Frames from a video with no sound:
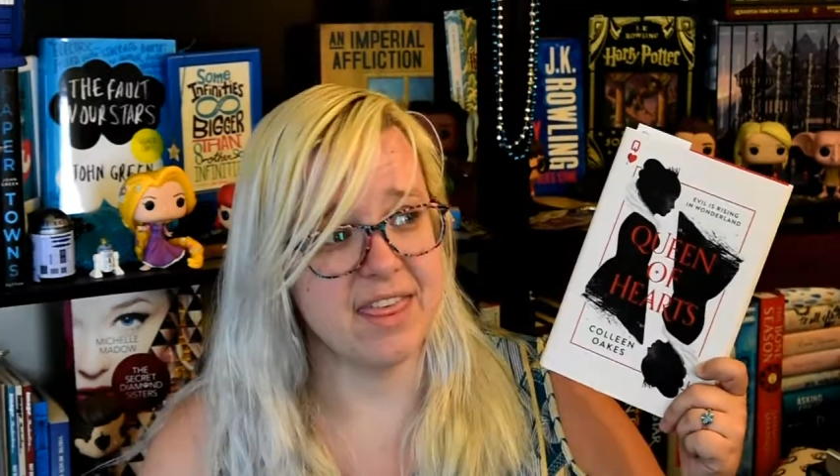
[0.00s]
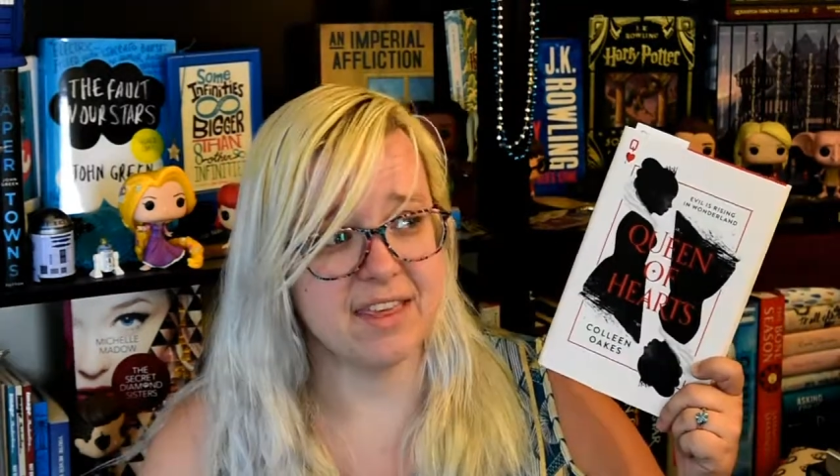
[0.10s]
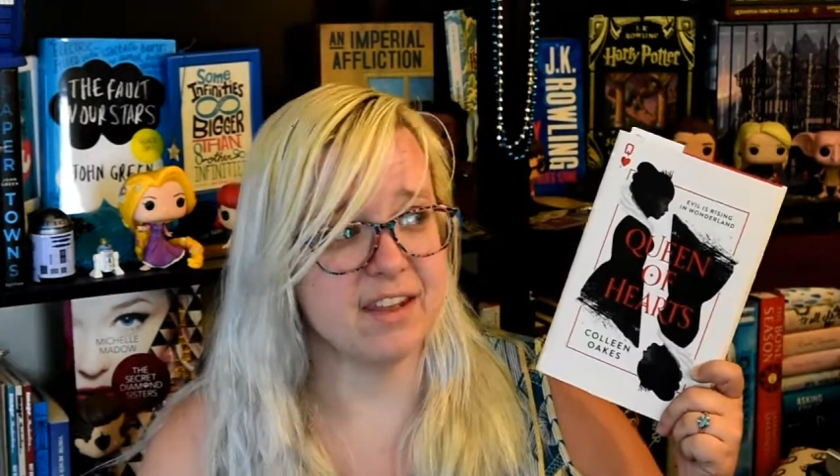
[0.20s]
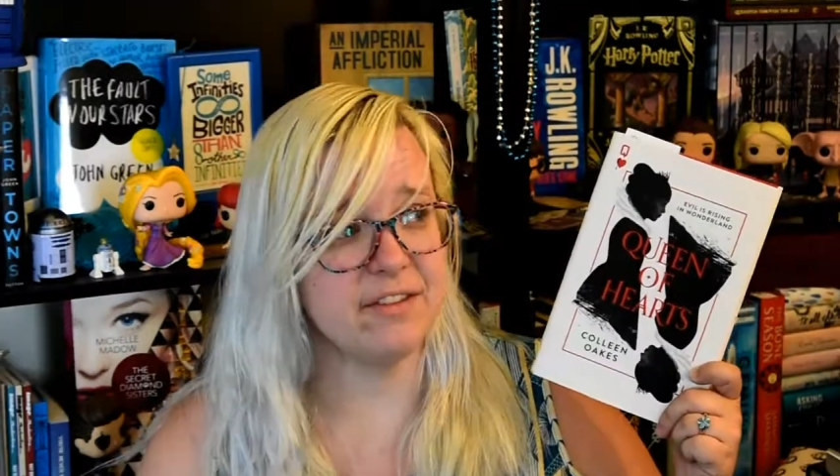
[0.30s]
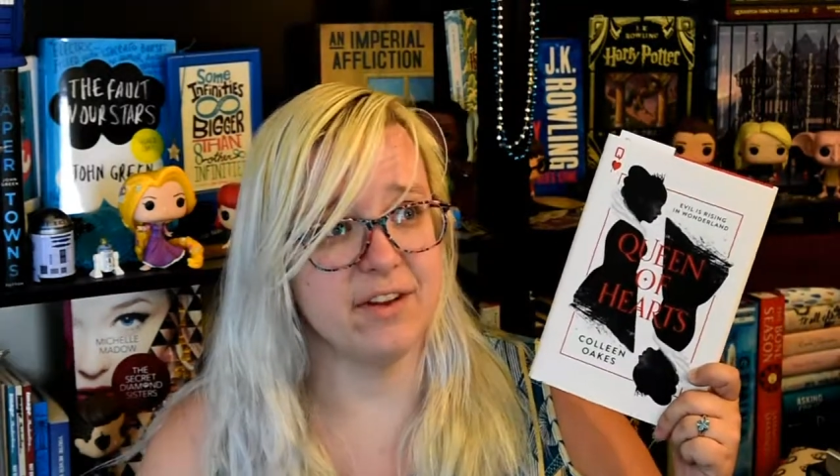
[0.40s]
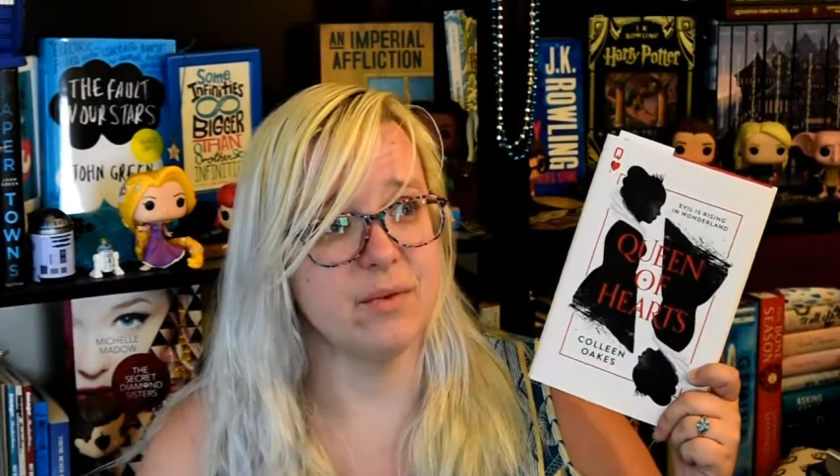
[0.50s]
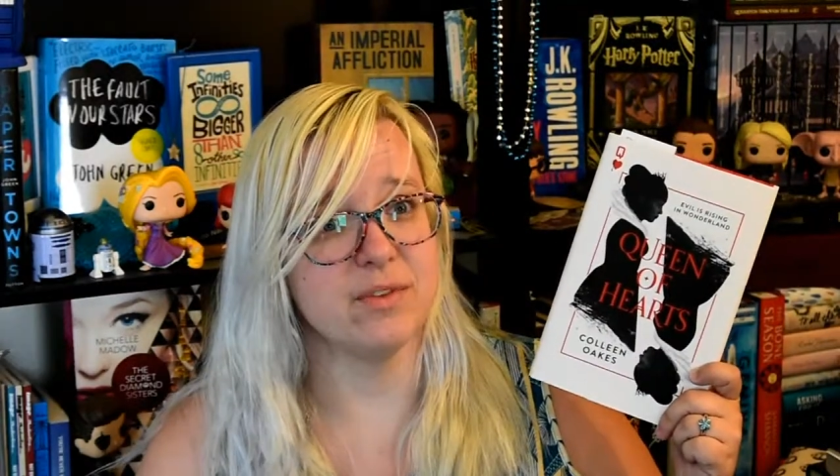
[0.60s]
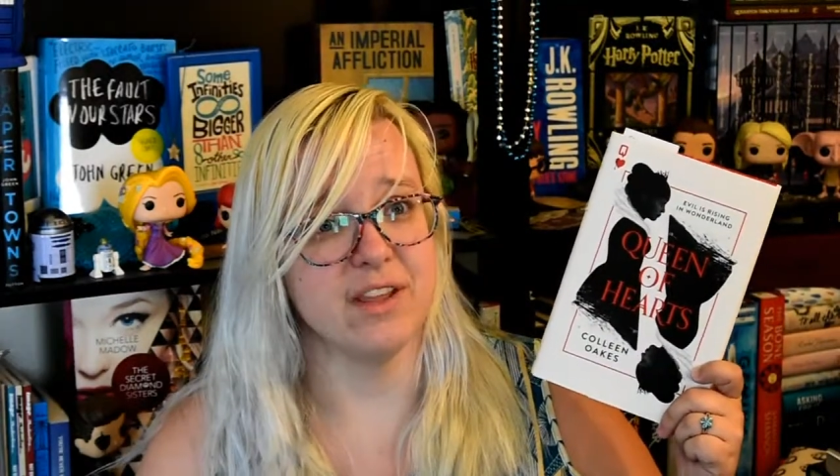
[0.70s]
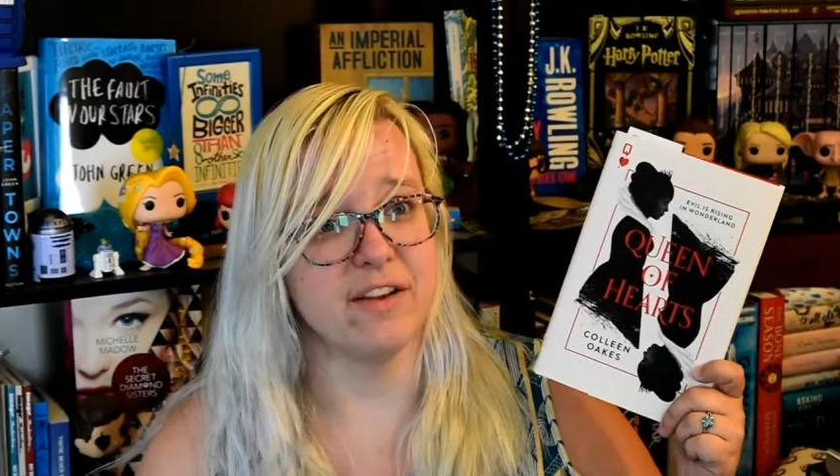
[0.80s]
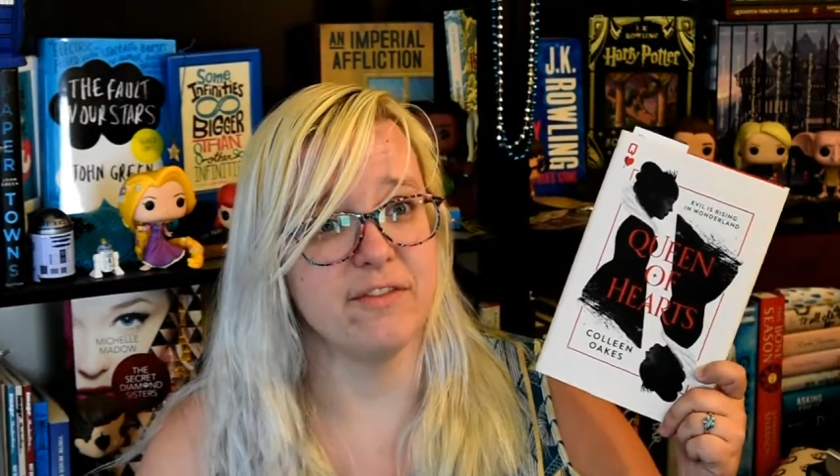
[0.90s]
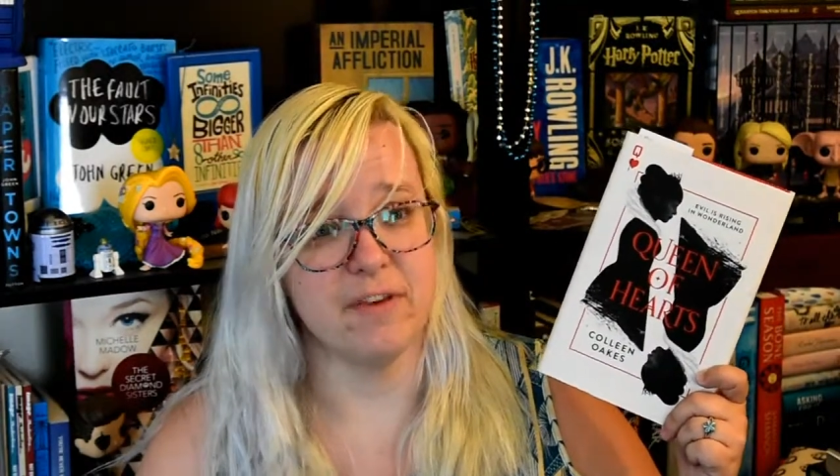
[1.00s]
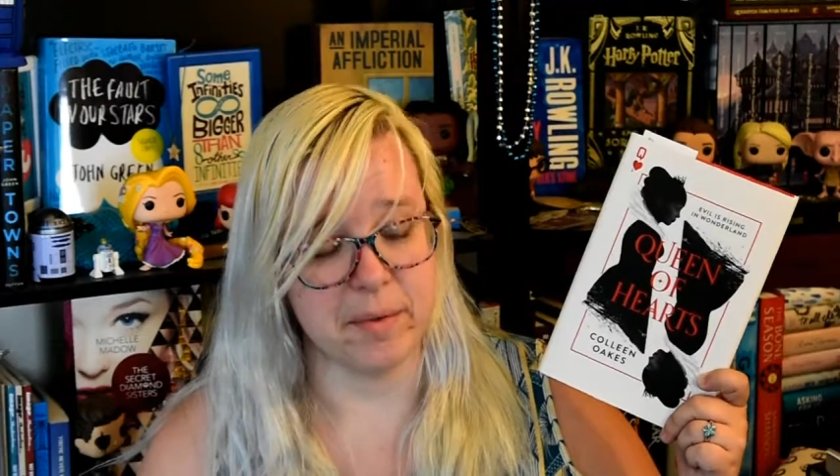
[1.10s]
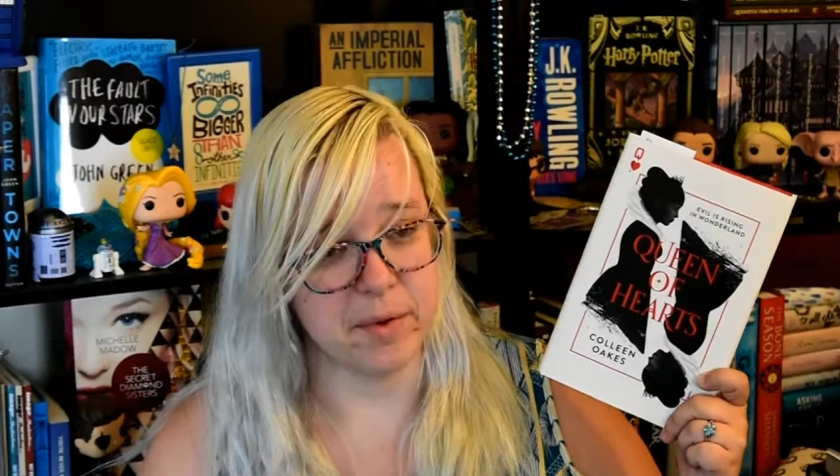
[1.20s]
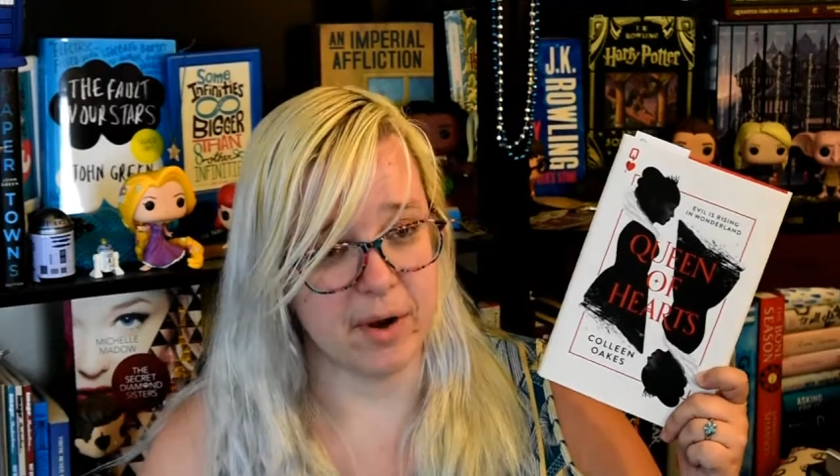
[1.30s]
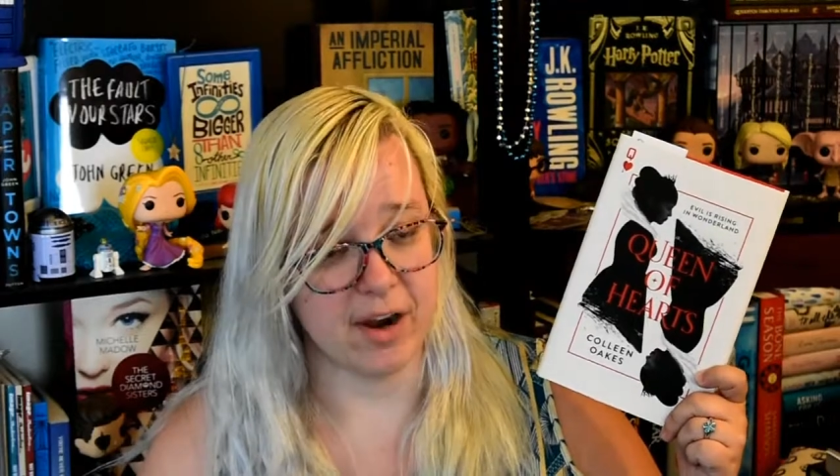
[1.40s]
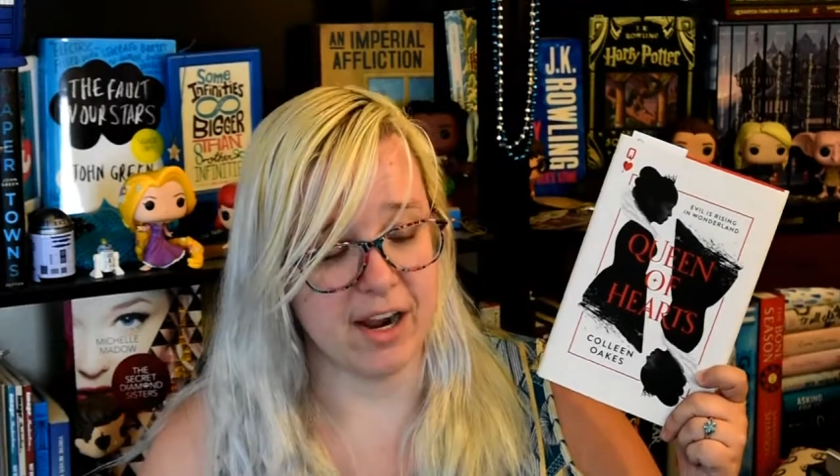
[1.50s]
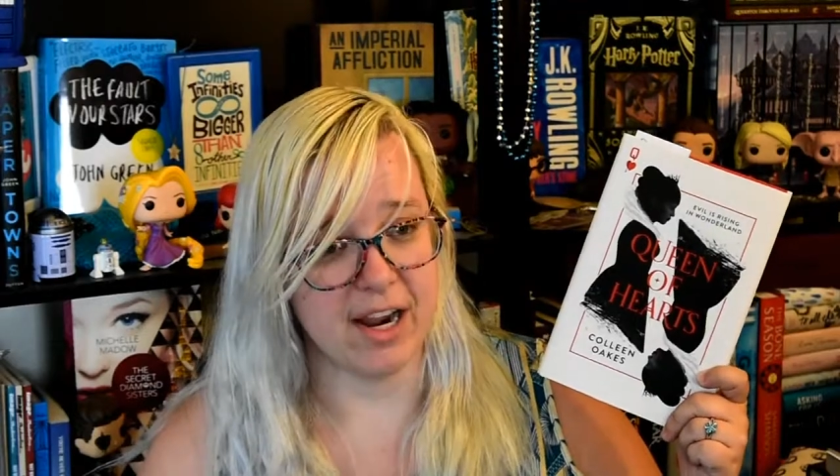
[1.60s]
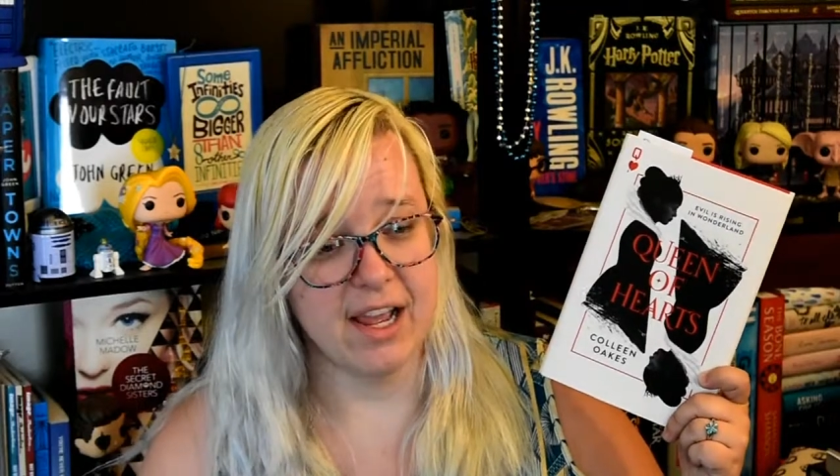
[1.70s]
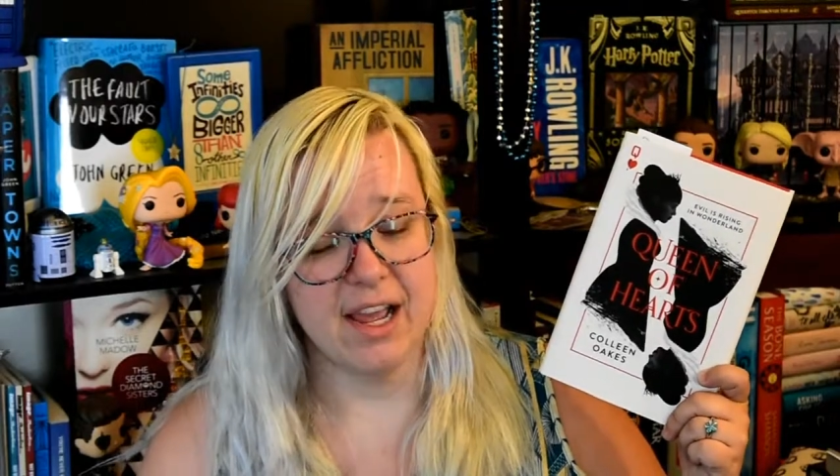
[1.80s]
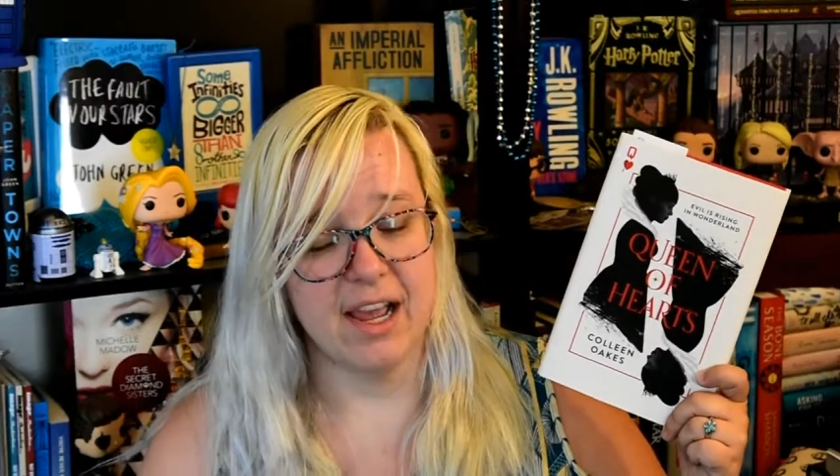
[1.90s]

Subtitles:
I think that event was like February,